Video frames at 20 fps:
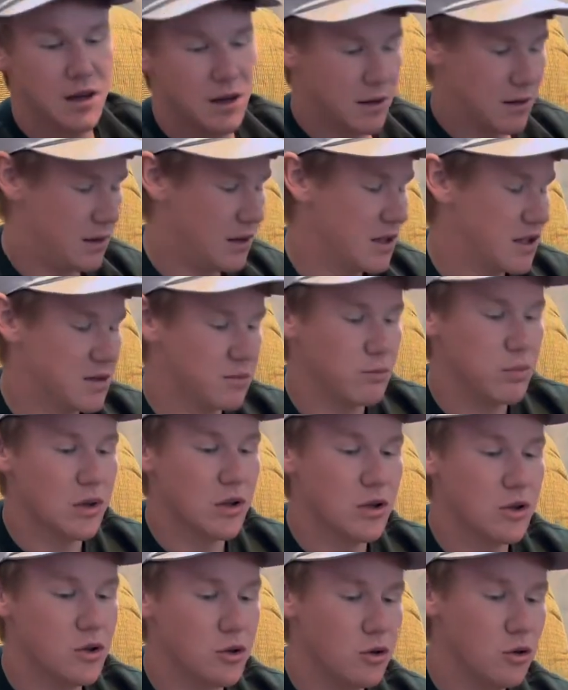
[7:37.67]
this
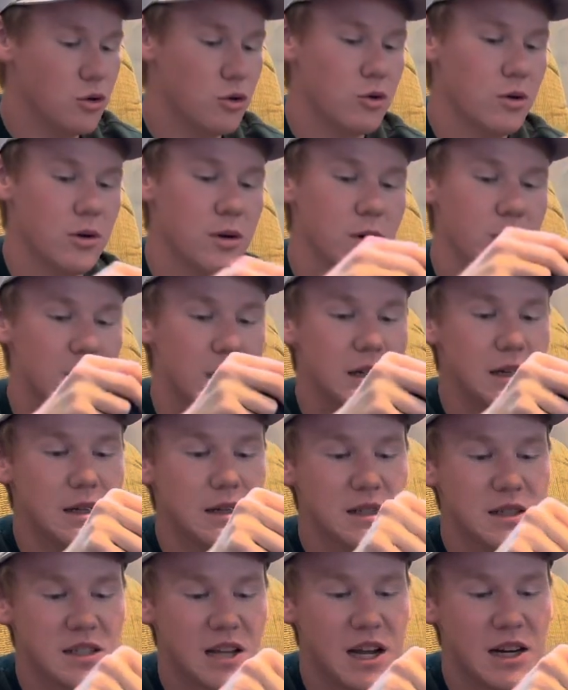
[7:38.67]
blue,
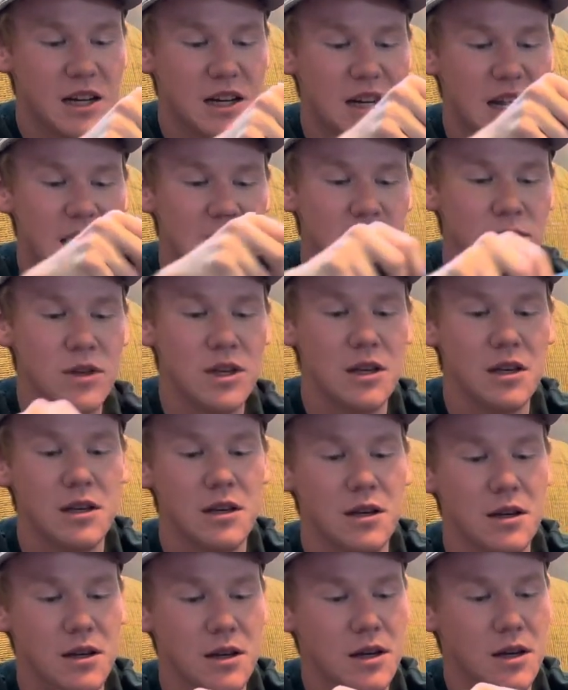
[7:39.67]
this kind of navy
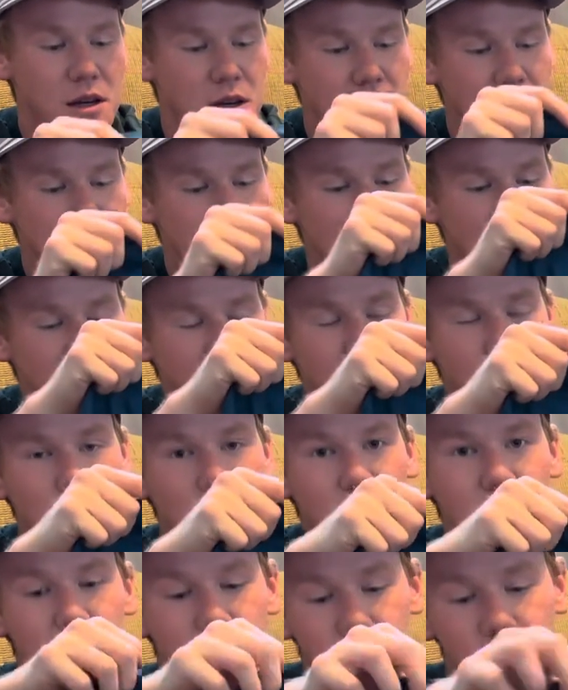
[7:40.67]

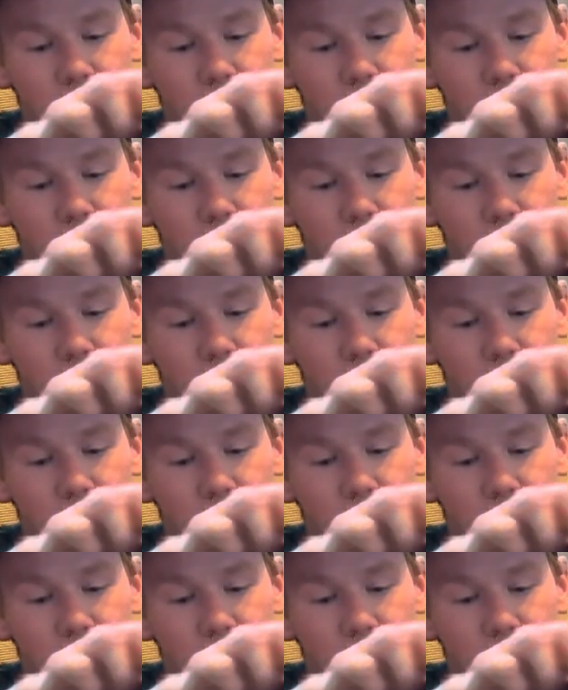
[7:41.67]
blue